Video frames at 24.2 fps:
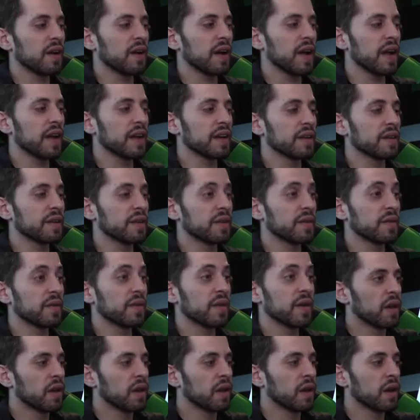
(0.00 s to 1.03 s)
Sounds right. good to
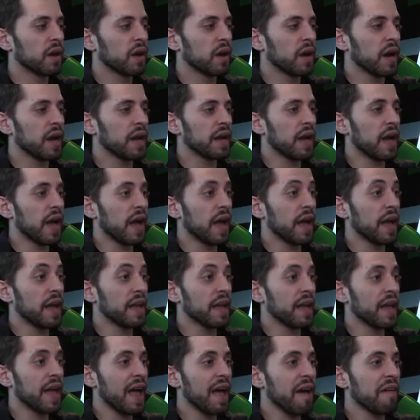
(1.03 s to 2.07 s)
me. All right, I
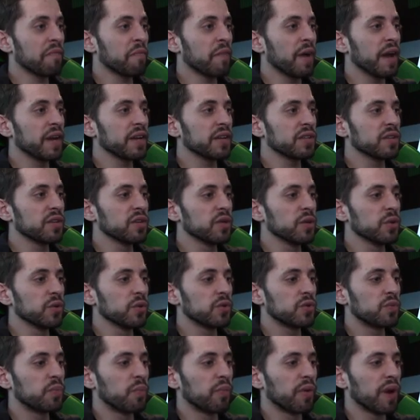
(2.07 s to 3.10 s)
have my
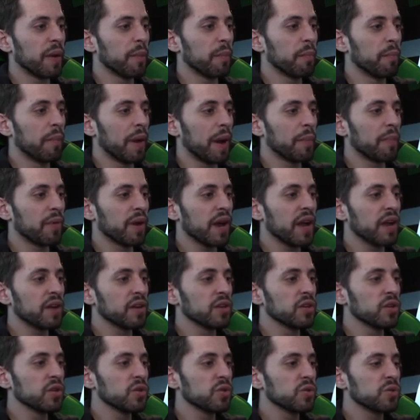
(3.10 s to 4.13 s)
new, my
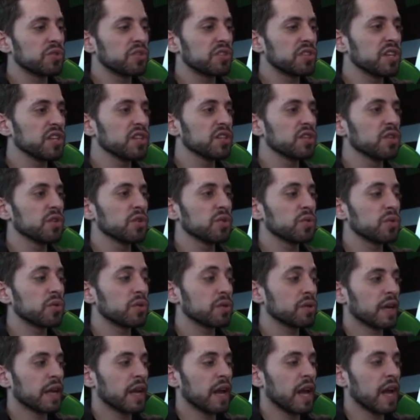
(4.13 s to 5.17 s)
brand new Sea-Doo,
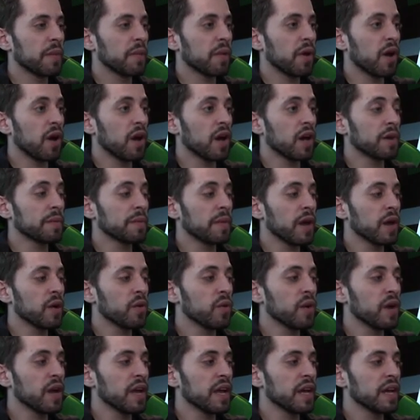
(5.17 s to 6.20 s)
and I'm on
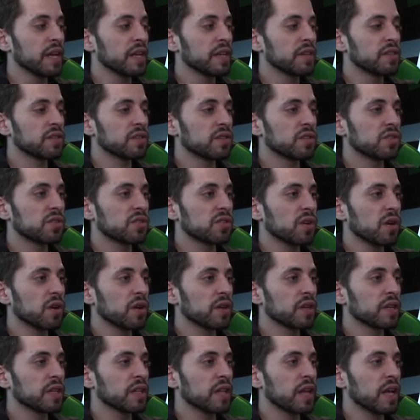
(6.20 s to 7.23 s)
my way to the
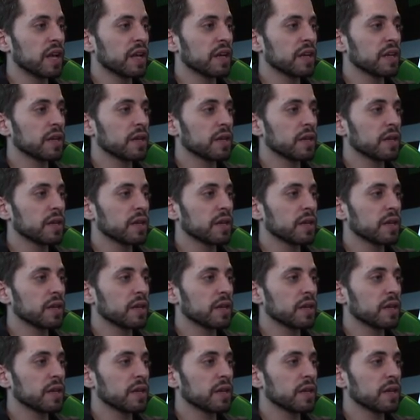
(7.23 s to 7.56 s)
starting line.